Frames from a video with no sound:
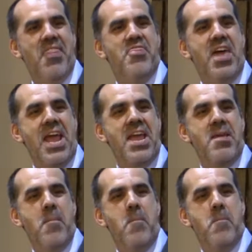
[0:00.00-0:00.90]

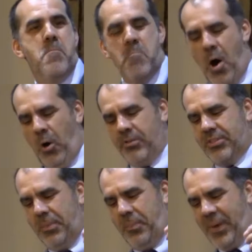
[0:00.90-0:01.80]
they
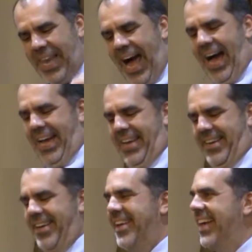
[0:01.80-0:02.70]
multiplied.
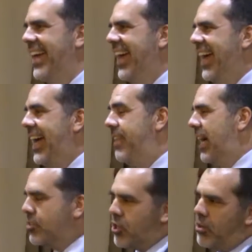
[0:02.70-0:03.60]
And
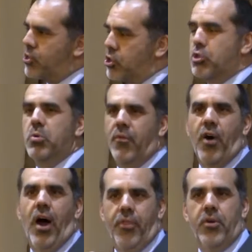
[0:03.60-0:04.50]
that's also true of
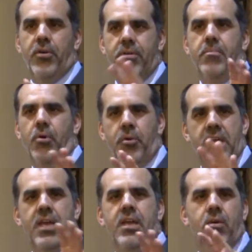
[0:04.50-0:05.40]
other
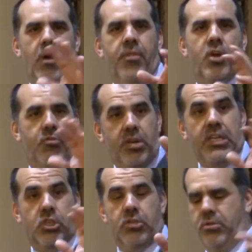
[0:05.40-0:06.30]
marine or other
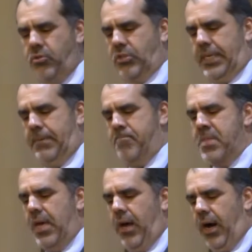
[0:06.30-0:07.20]
creatures, uh,
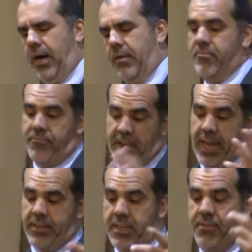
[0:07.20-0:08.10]
uh,
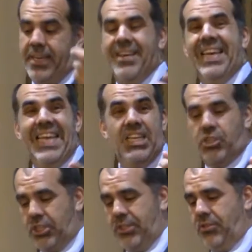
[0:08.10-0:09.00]
back even
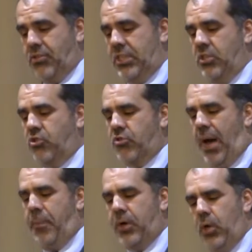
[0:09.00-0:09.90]
leeches in
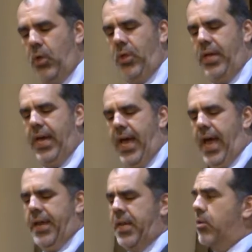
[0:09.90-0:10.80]
tropical
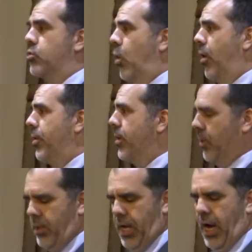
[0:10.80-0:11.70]
and
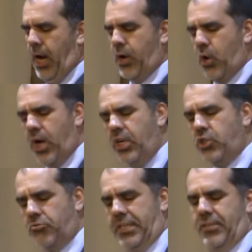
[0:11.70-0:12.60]
equatorial uh,
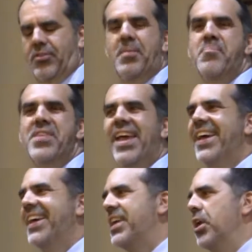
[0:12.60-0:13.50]
countries.
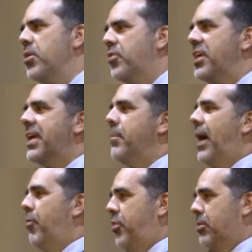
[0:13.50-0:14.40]
You know, you think
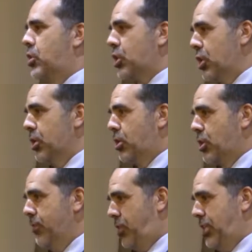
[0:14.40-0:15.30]
about the
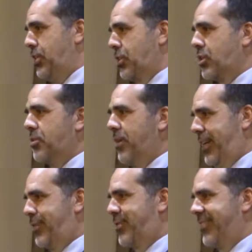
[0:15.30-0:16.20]
church of Jesus
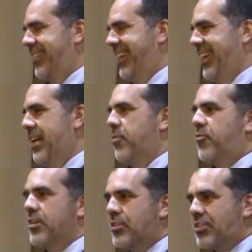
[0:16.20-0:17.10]
Christ.
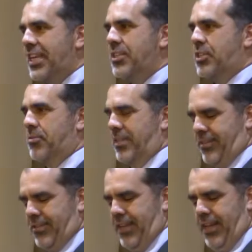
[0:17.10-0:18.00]
For
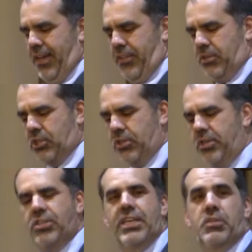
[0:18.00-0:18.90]
centuries, the
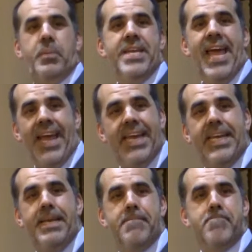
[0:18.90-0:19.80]
church has been
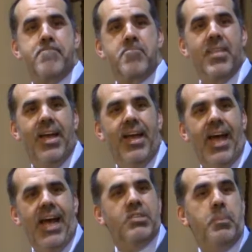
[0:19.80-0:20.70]
hated,
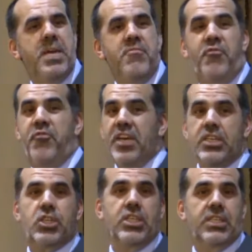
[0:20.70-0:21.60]
has been
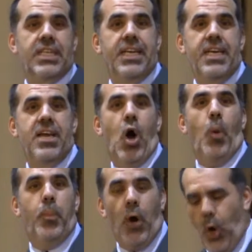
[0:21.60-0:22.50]
viciously
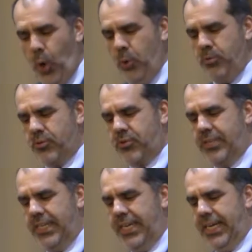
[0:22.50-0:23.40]

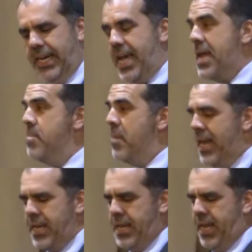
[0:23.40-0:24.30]
opposed in
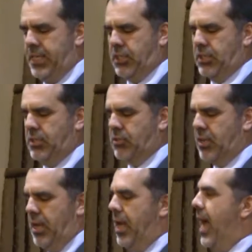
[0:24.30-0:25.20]
many
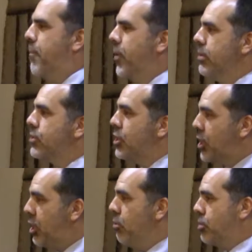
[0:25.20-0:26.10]
nations.
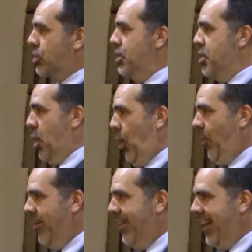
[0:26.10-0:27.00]
Persecution,
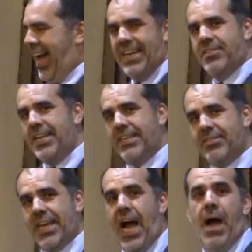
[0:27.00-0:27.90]
though, as it
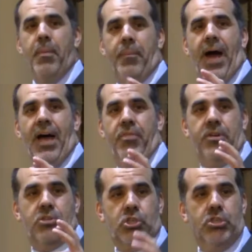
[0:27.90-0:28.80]
has come
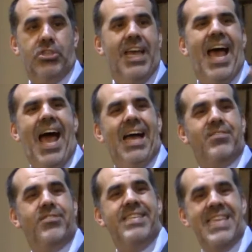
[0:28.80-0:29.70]
upon the church,
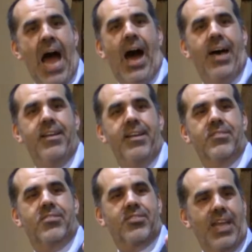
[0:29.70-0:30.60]
has
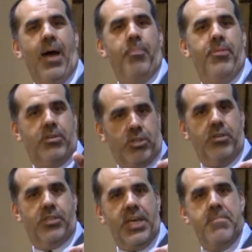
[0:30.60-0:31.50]
not stopped the
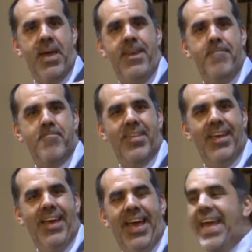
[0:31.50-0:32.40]
church. Amen?
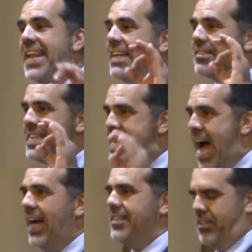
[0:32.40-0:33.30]
It has
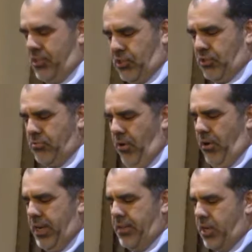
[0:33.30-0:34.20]
not
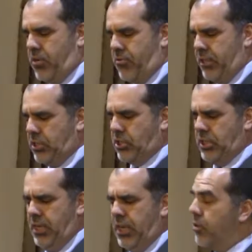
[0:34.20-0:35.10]
destroyed the
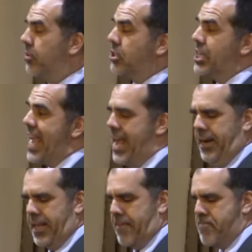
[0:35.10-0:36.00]
Christi
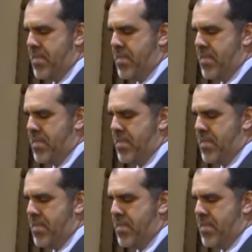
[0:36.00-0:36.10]
Christianity.